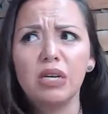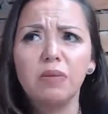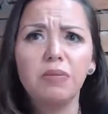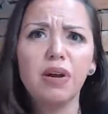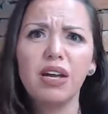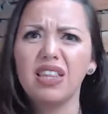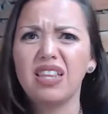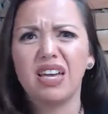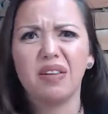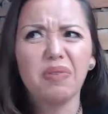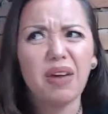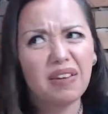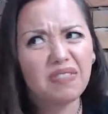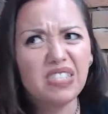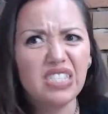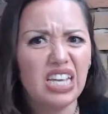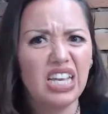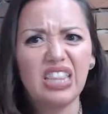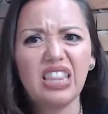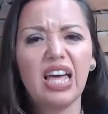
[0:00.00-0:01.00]
probably like, well, I've
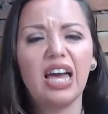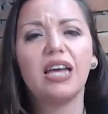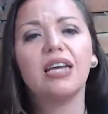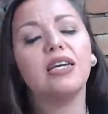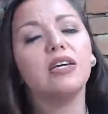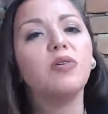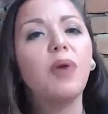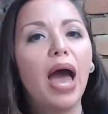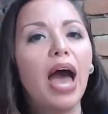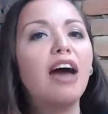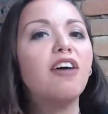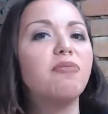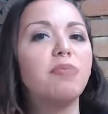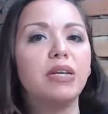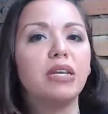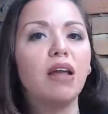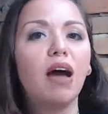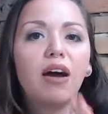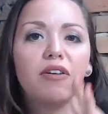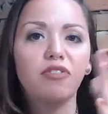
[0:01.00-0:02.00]
seen that. You have, but
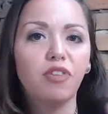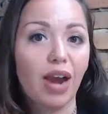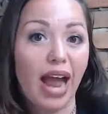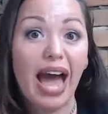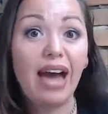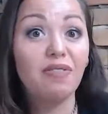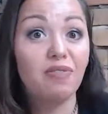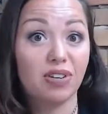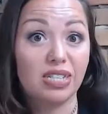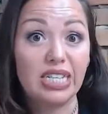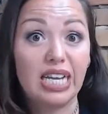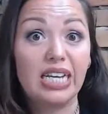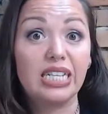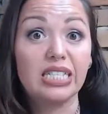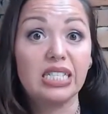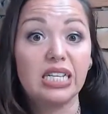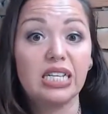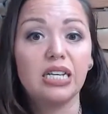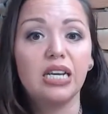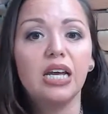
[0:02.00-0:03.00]
not for
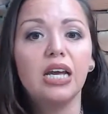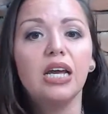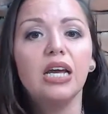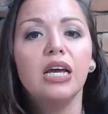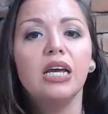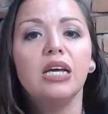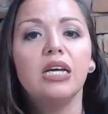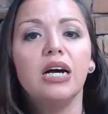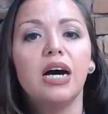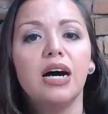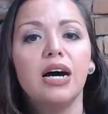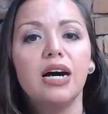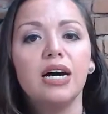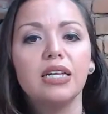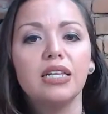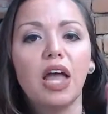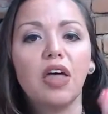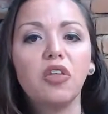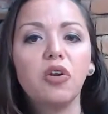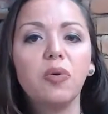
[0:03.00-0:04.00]
advertising.
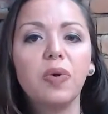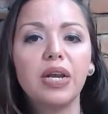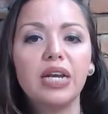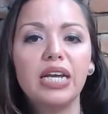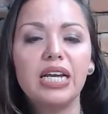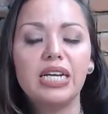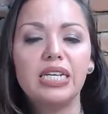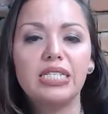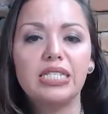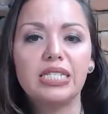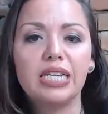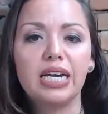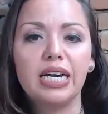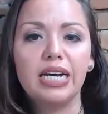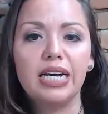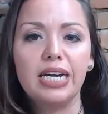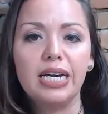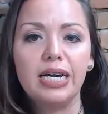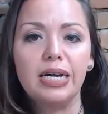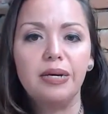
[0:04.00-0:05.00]
Another one is
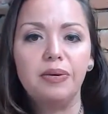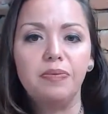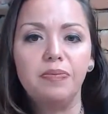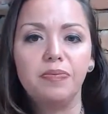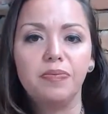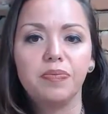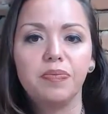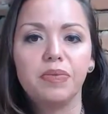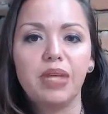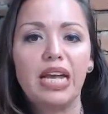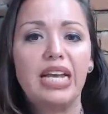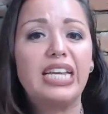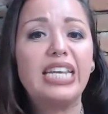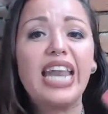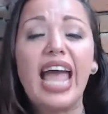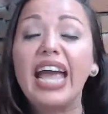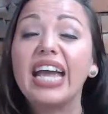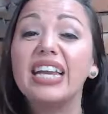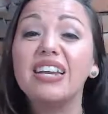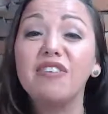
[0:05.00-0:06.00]
like
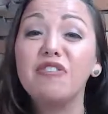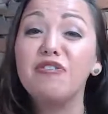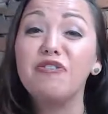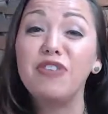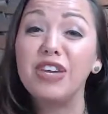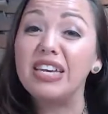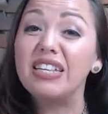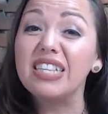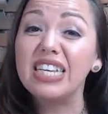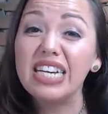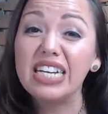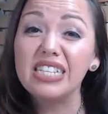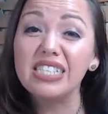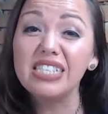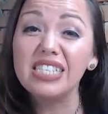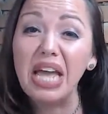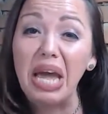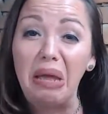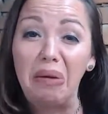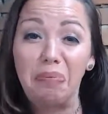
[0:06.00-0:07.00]
negative
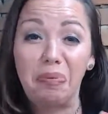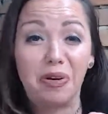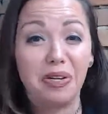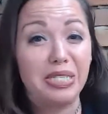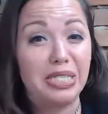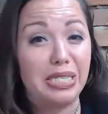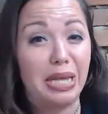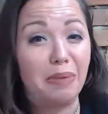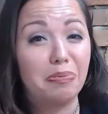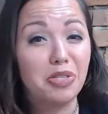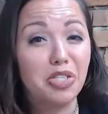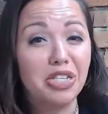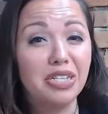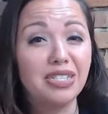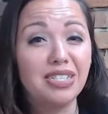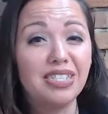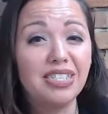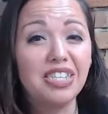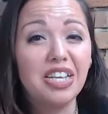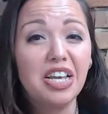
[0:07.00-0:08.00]
feelings and
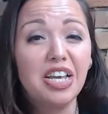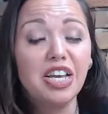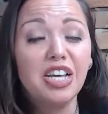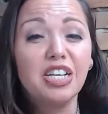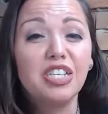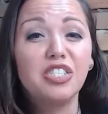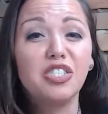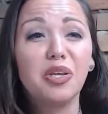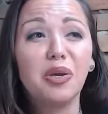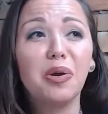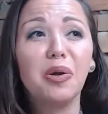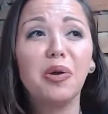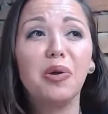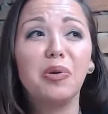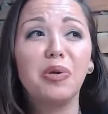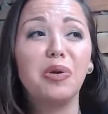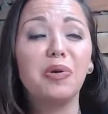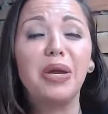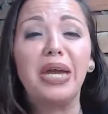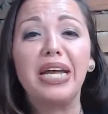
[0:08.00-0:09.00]
perceptions. So
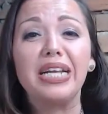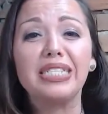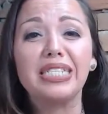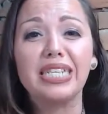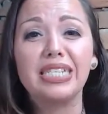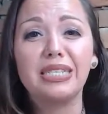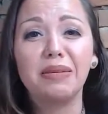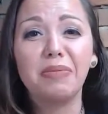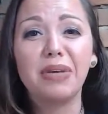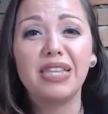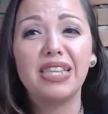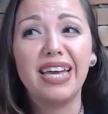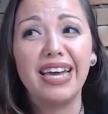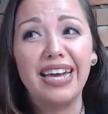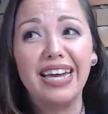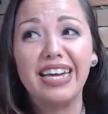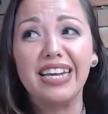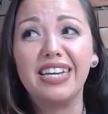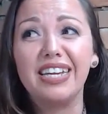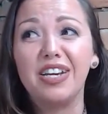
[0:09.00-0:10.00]
you can't say something
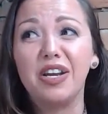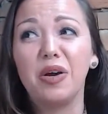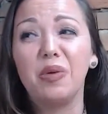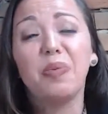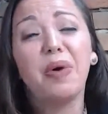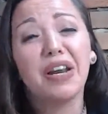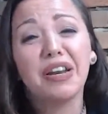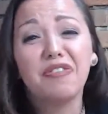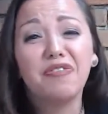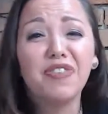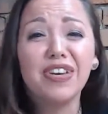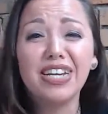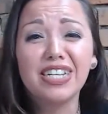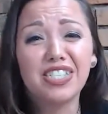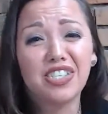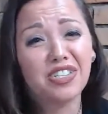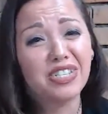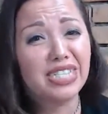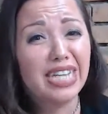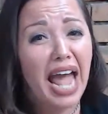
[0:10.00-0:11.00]
like, want to fix
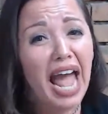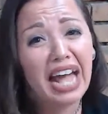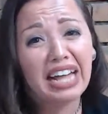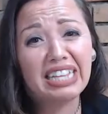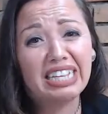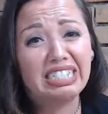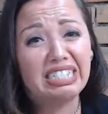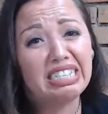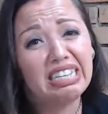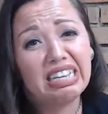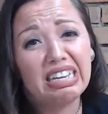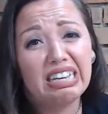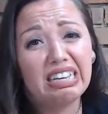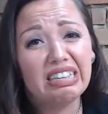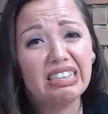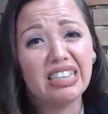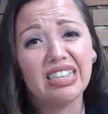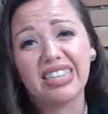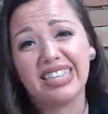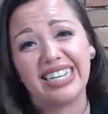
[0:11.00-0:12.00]
your snaggly
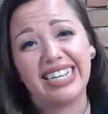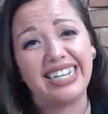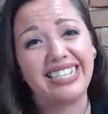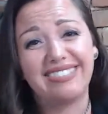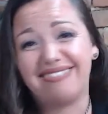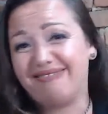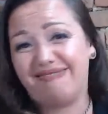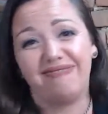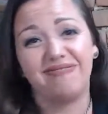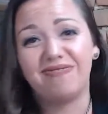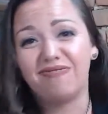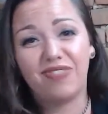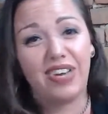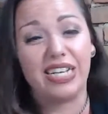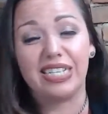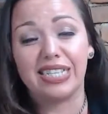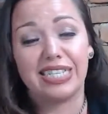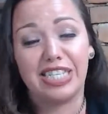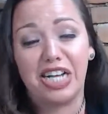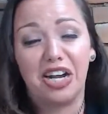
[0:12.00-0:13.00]
teeth? Like,
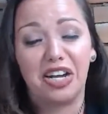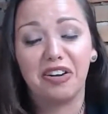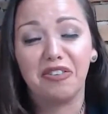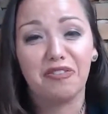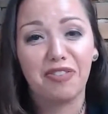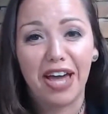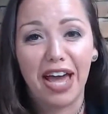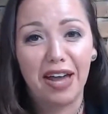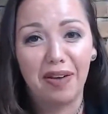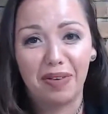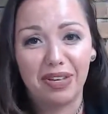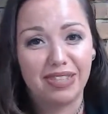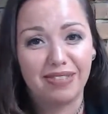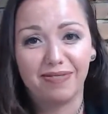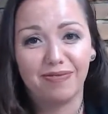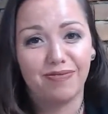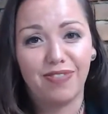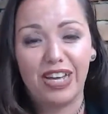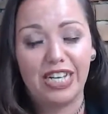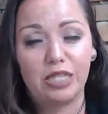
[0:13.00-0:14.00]
that's not going to fly with
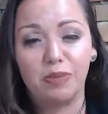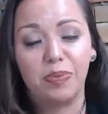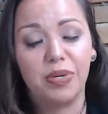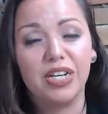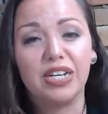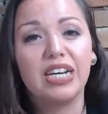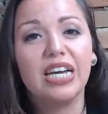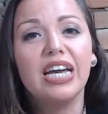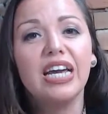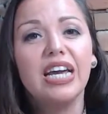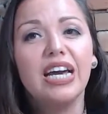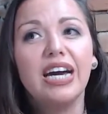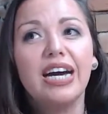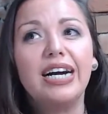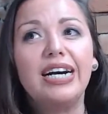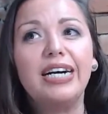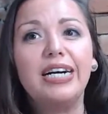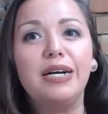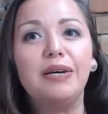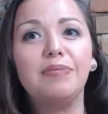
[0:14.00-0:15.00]
Facebook.
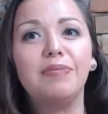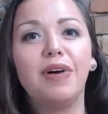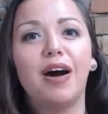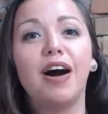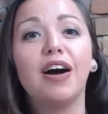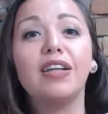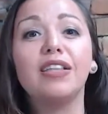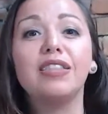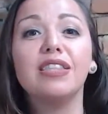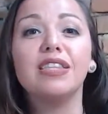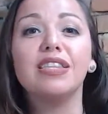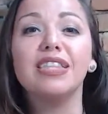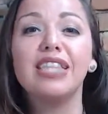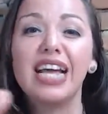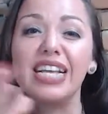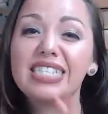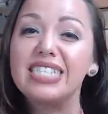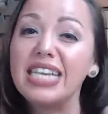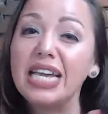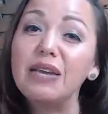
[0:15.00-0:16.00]
On
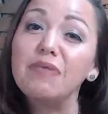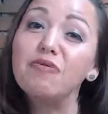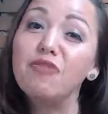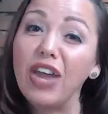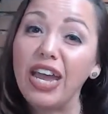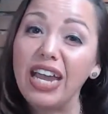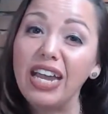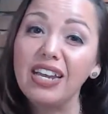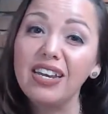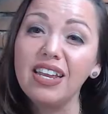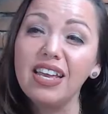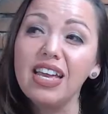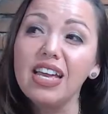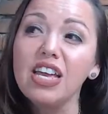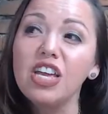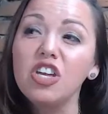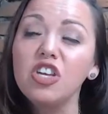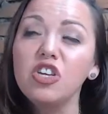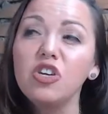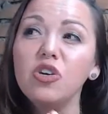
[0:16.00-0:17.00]
that same vein,
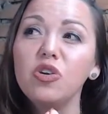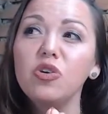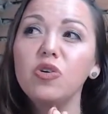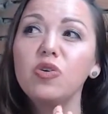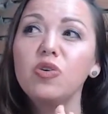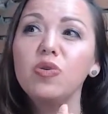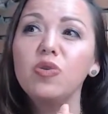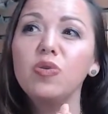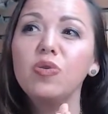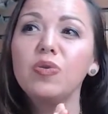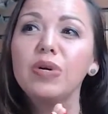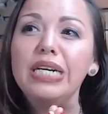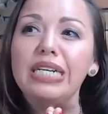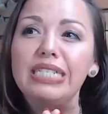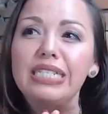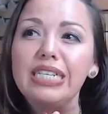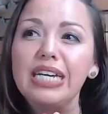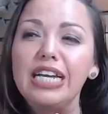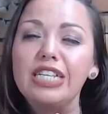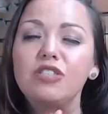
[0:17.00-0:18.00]

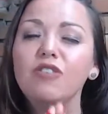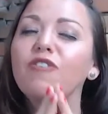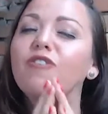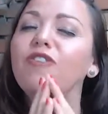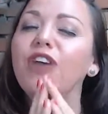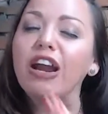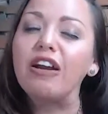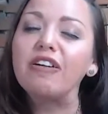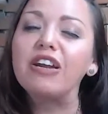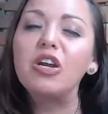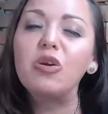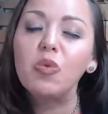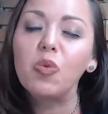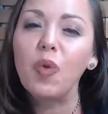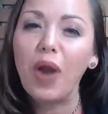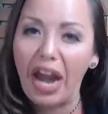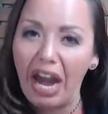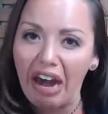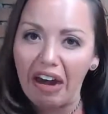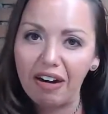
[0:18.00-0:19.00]
it's very
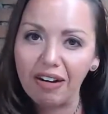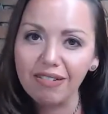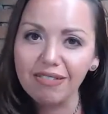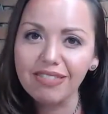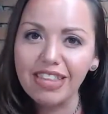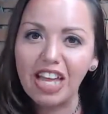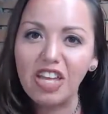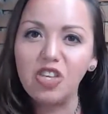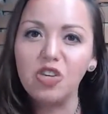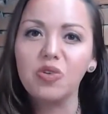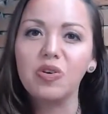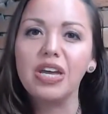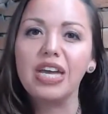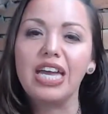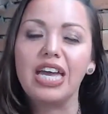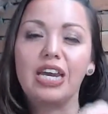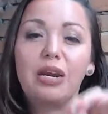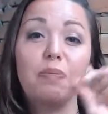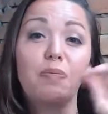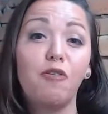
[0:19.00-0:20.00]
rare that you can
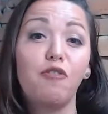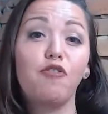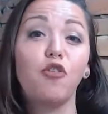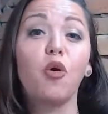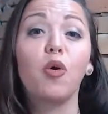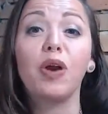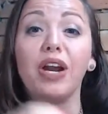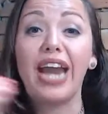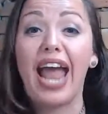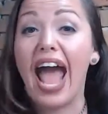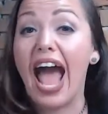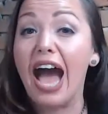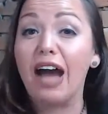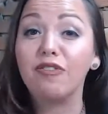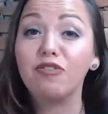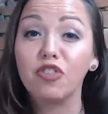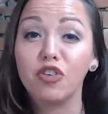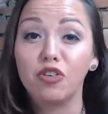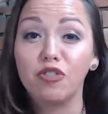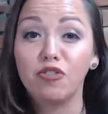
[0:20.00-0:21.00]
get a before and
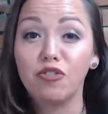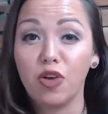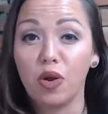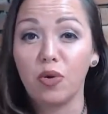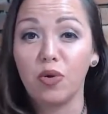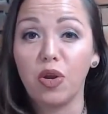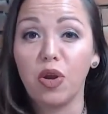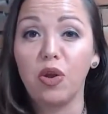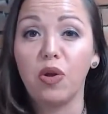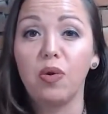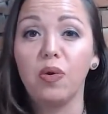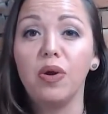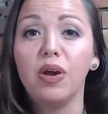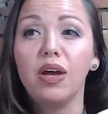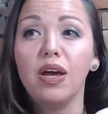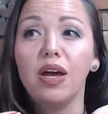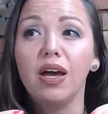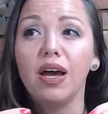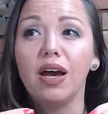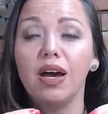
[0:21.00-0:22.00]
after photo
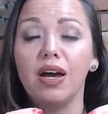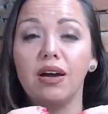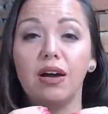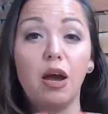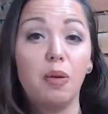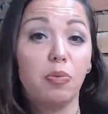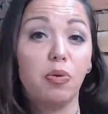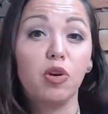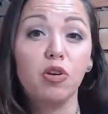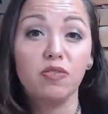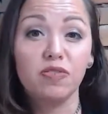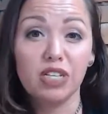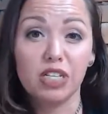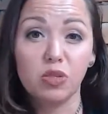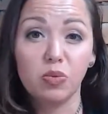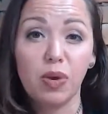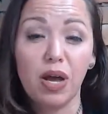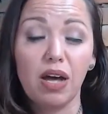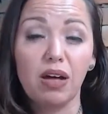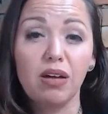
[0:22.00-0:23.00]
approved
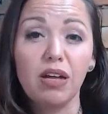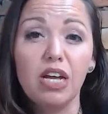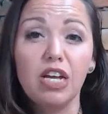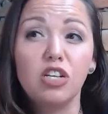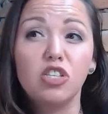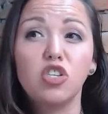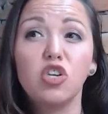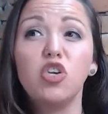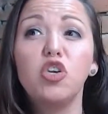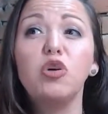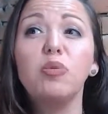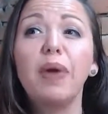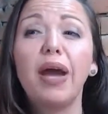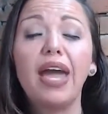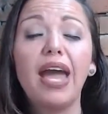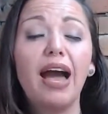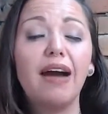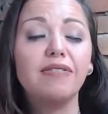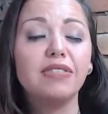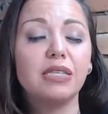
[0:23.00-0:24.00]
as well. So you might
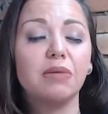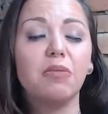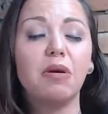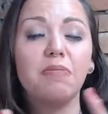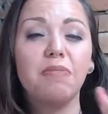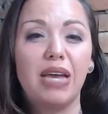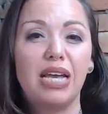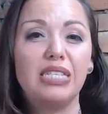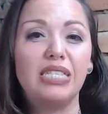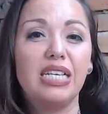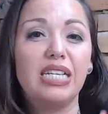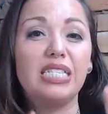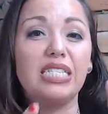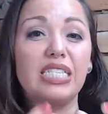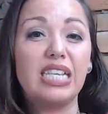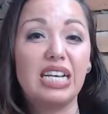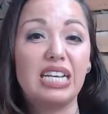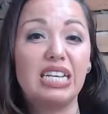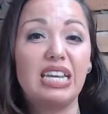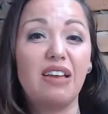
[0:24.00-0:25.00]
have some amazing
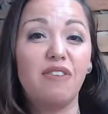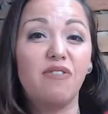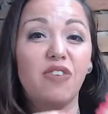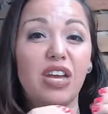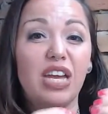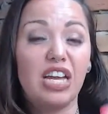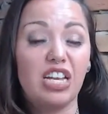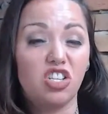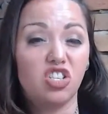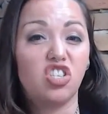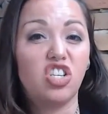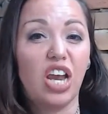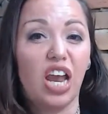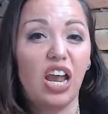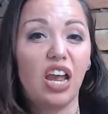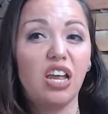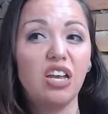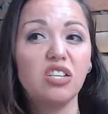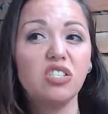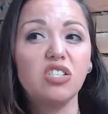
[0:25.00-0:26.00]
significant
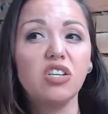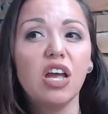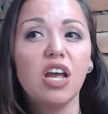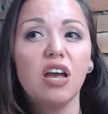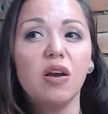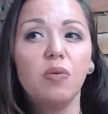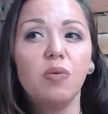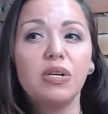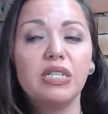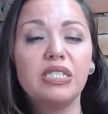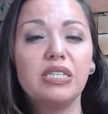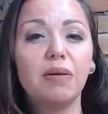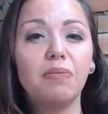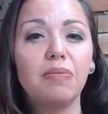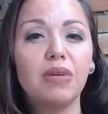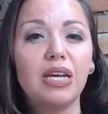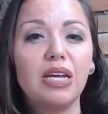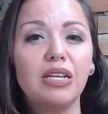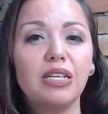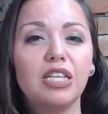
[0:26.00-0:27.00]
change with
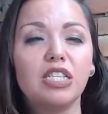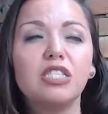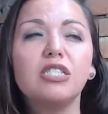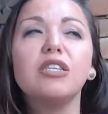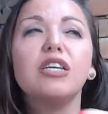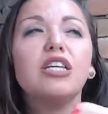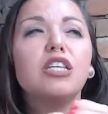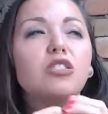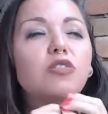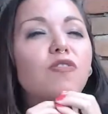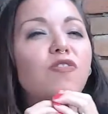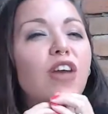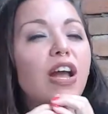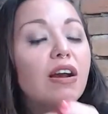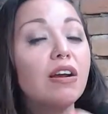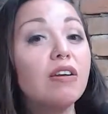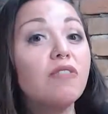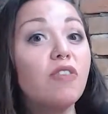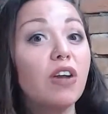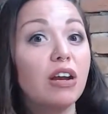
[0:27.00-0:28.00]
something. This is
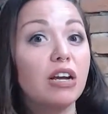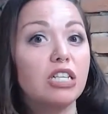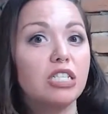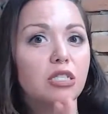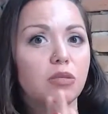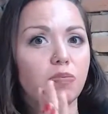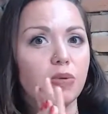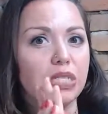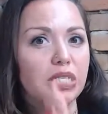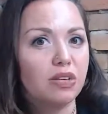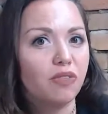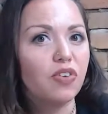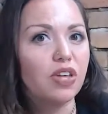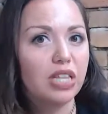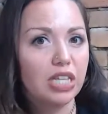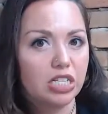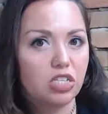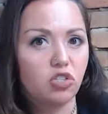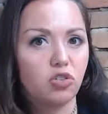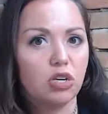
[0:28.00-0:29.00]
very, very
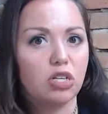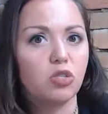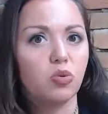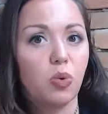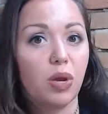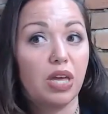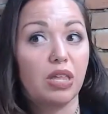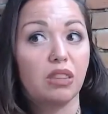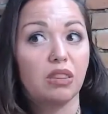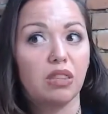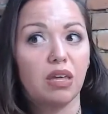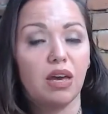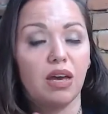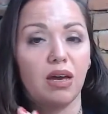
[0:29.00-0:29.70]
specifically strict with